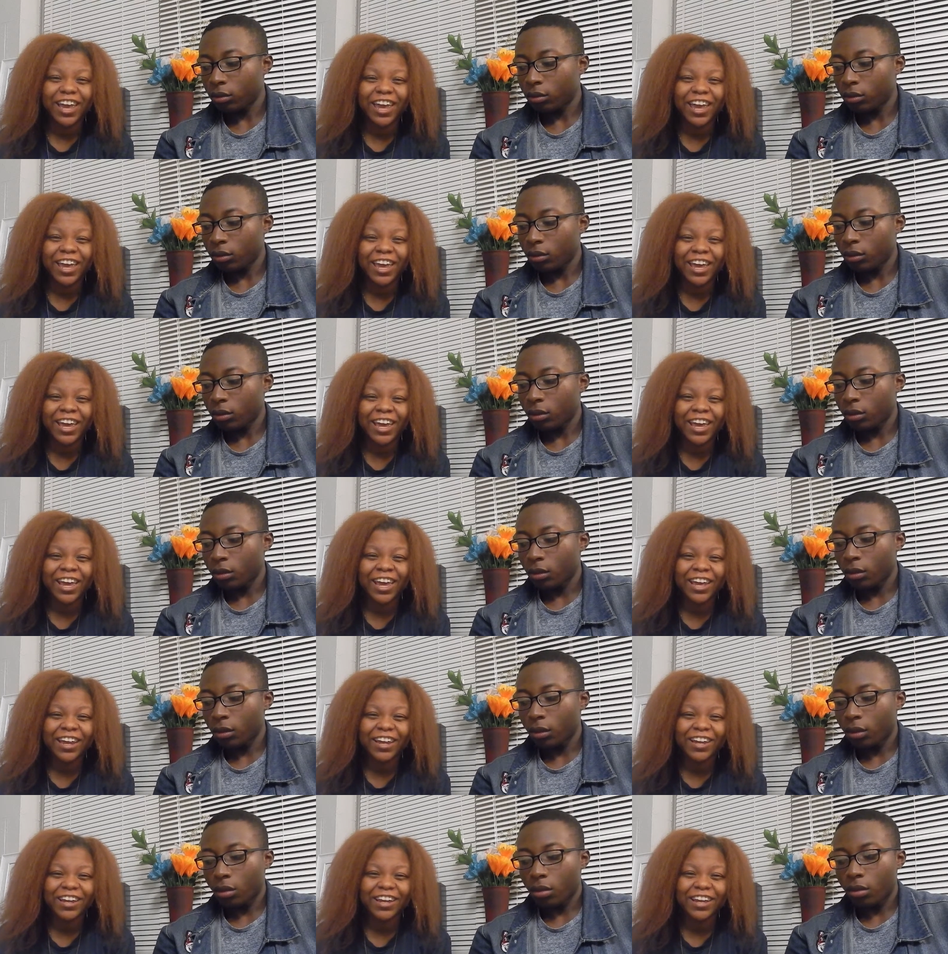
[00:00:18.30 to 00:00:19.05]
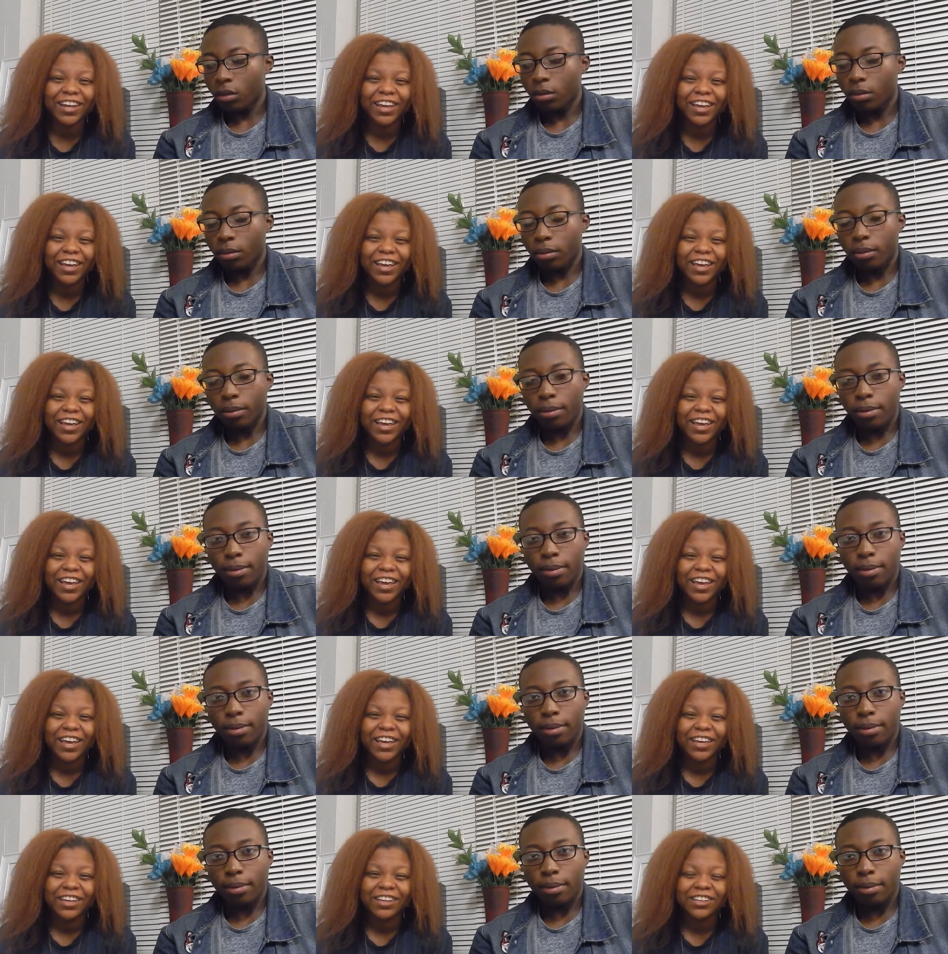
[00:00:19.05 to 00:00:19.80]
Speaker 1: And
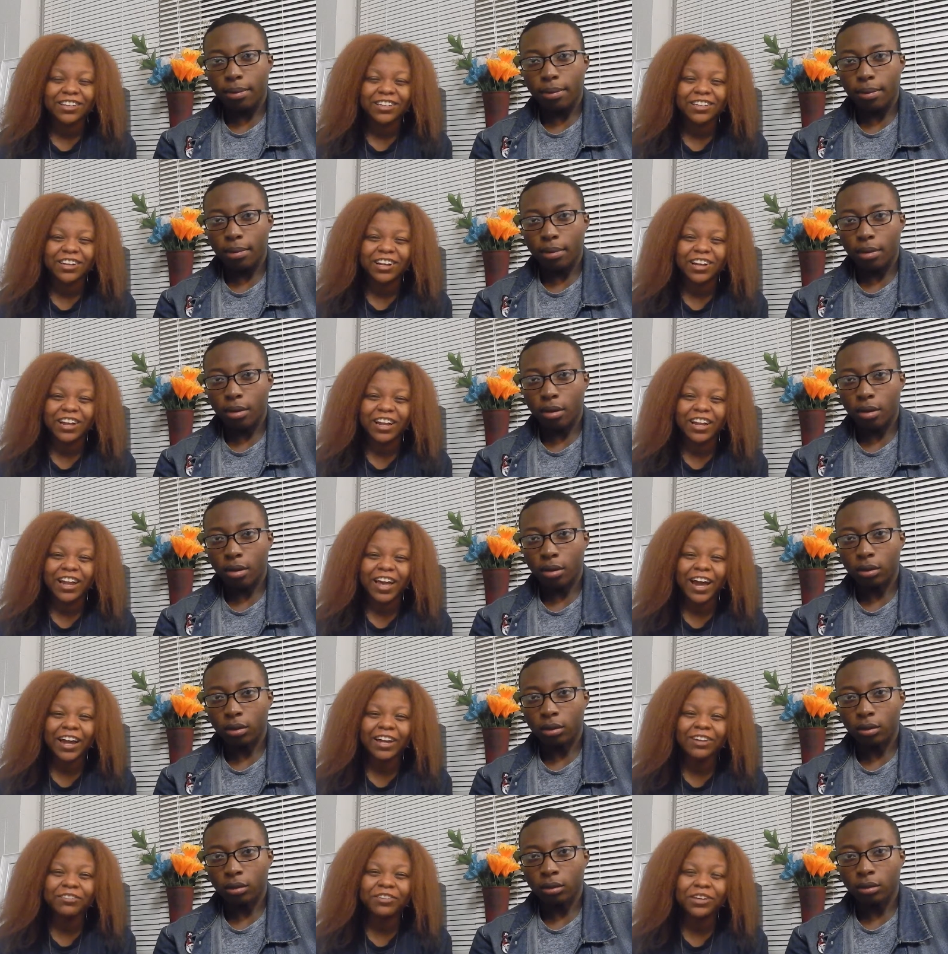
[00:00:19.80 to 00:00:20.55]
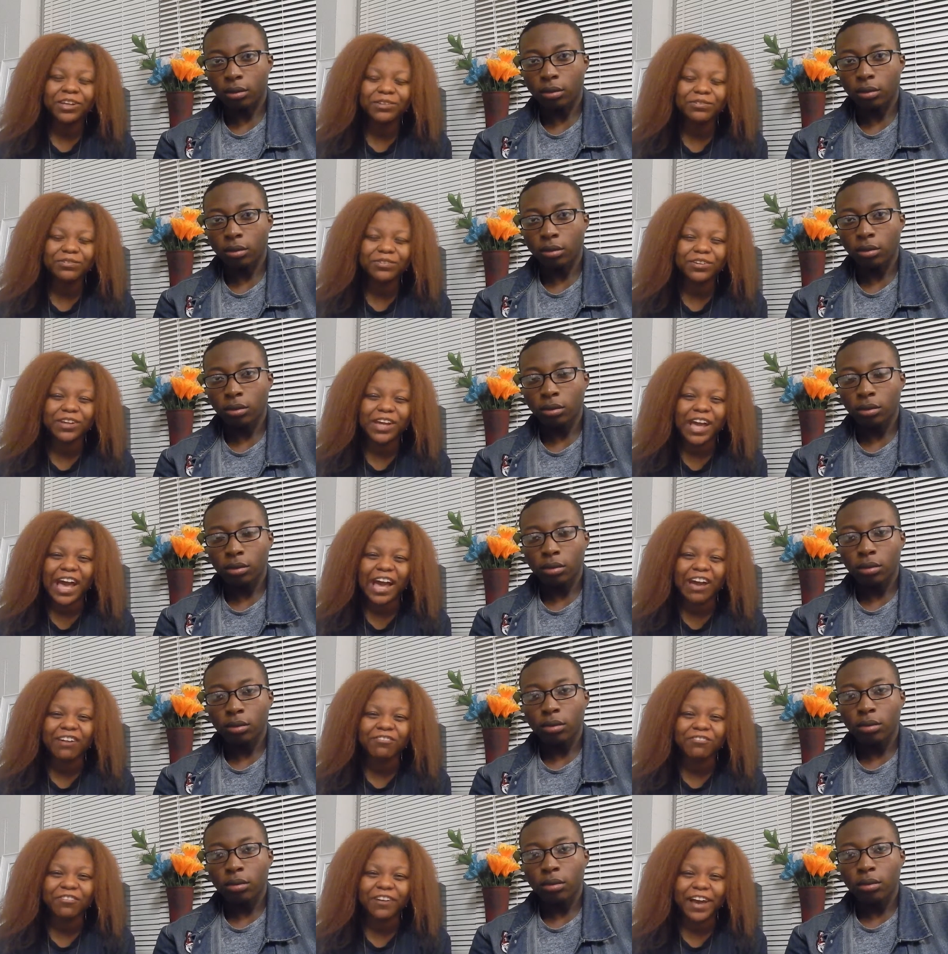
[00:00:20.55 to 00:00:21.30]
you know, a lot of people
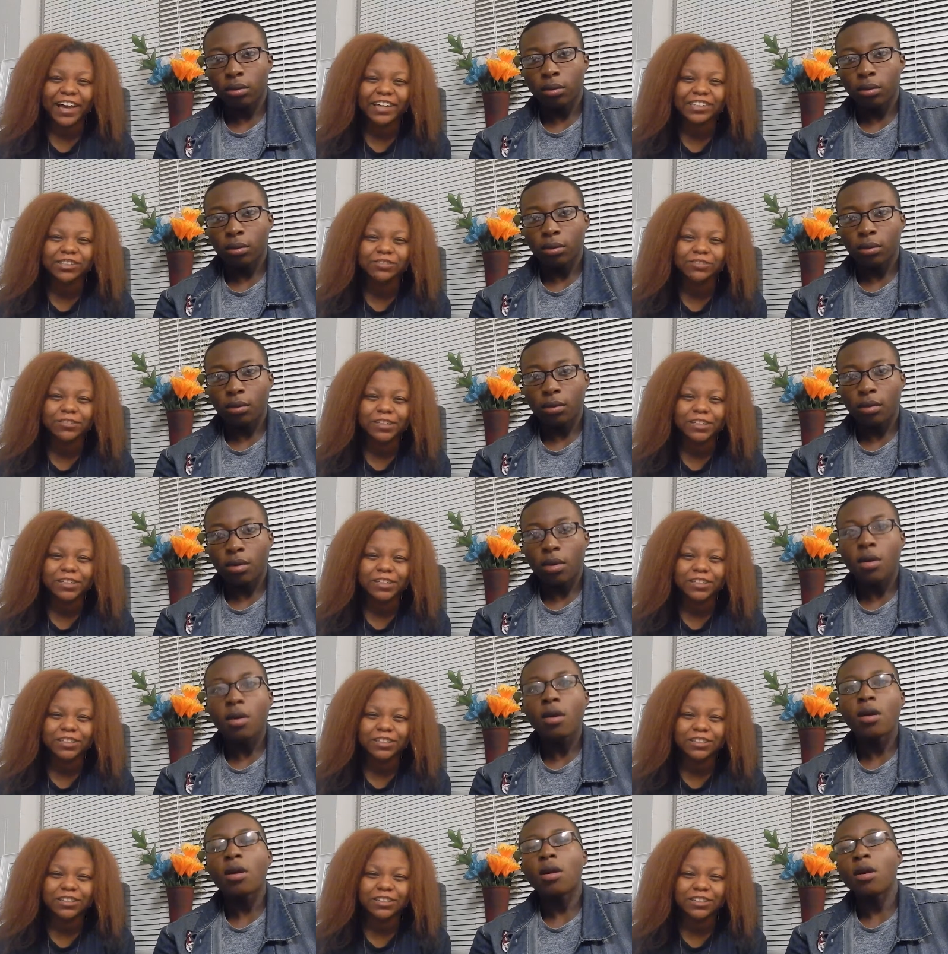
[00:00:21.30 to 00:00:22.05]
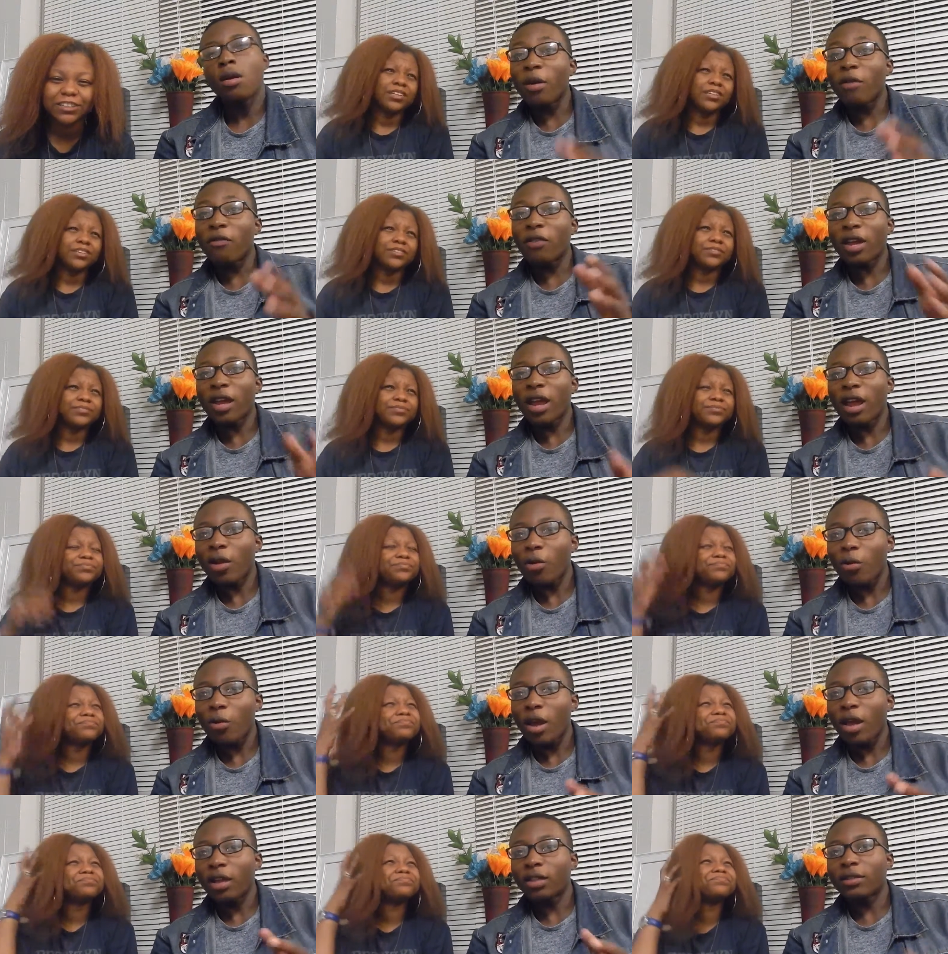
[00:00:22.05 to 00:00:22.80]
have wax figures.
Speaker 2: But if I got
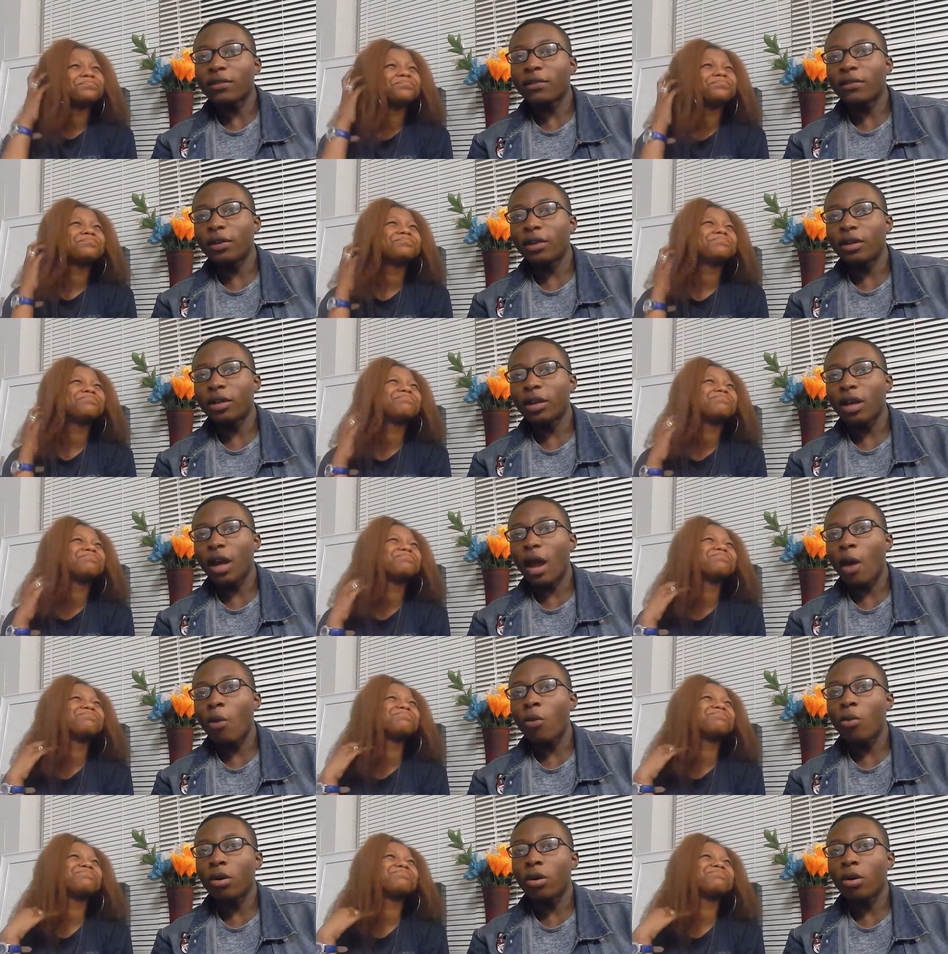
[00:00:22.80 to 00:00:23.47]
a wax figure, I